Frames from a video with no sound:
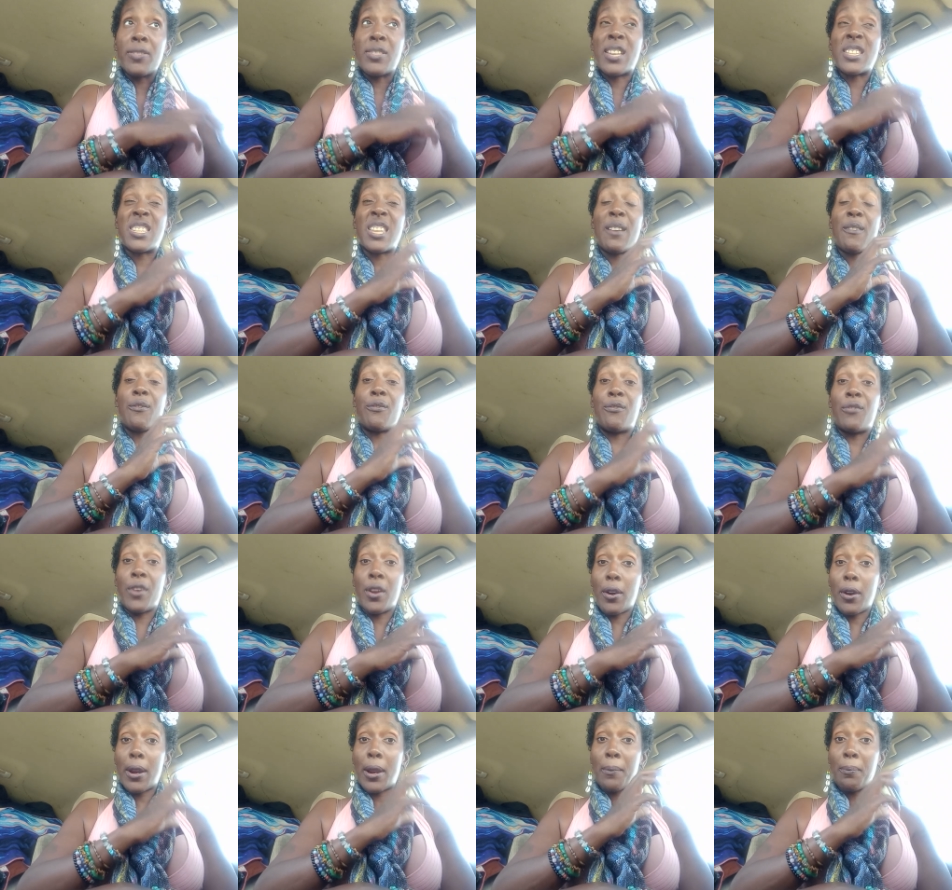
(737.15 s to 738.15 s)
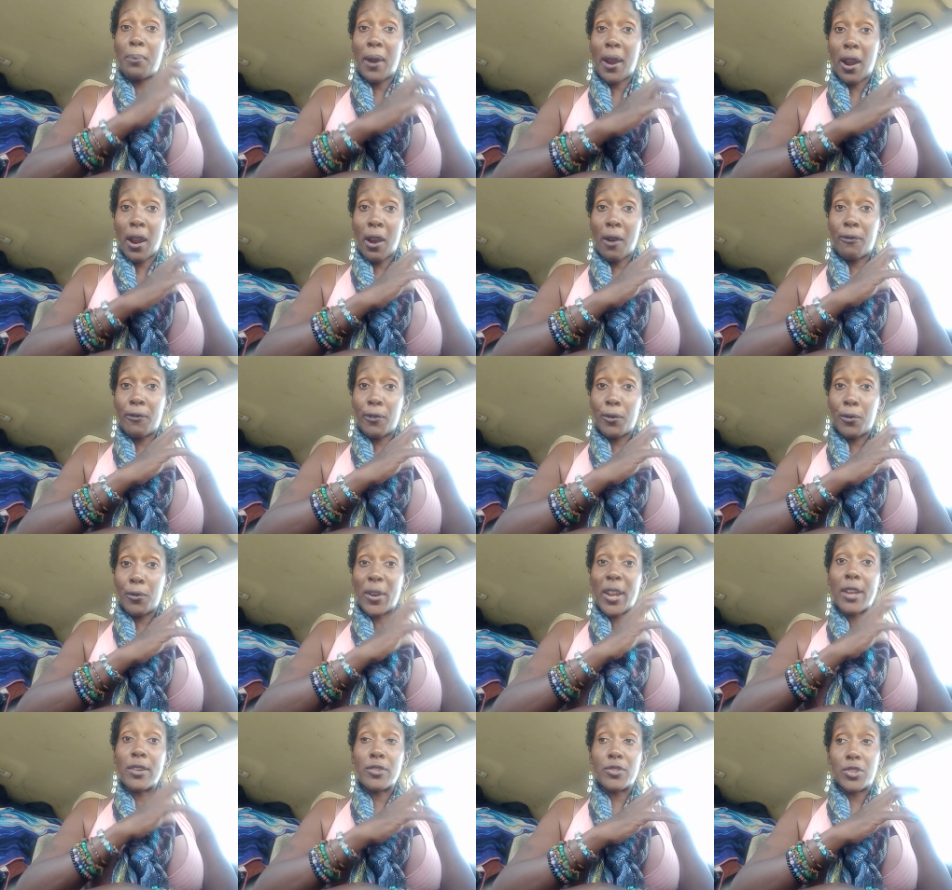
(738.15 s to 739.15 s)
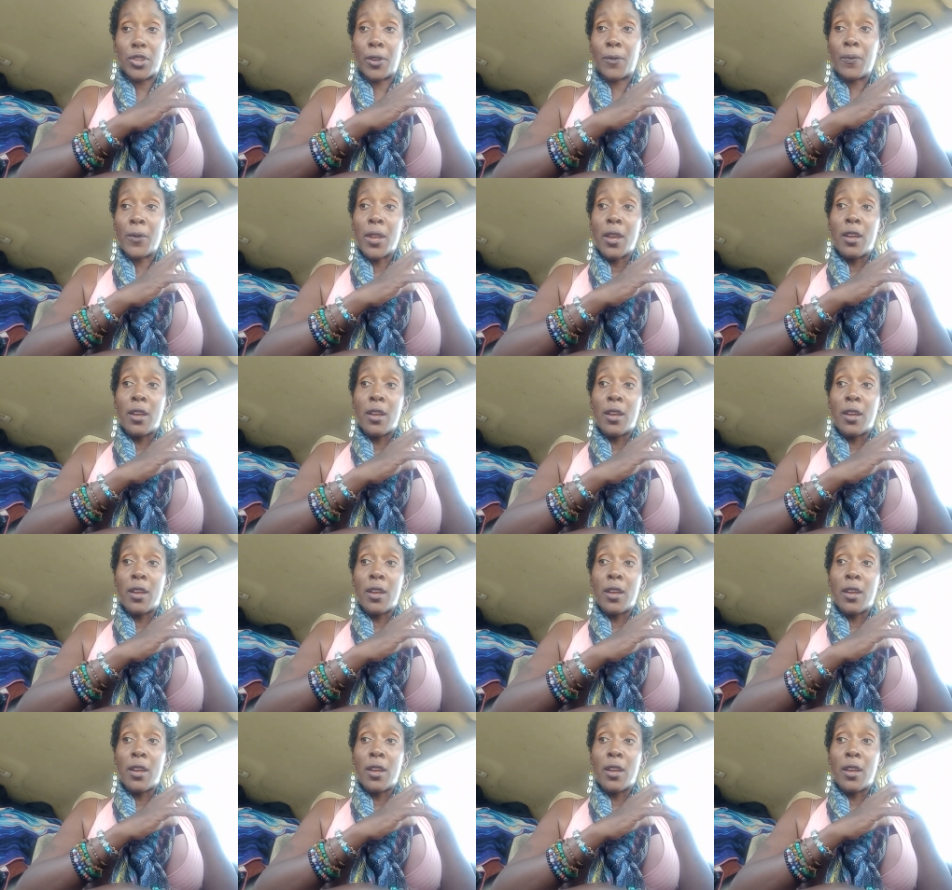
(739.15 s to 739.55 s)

That's a very powerful energy.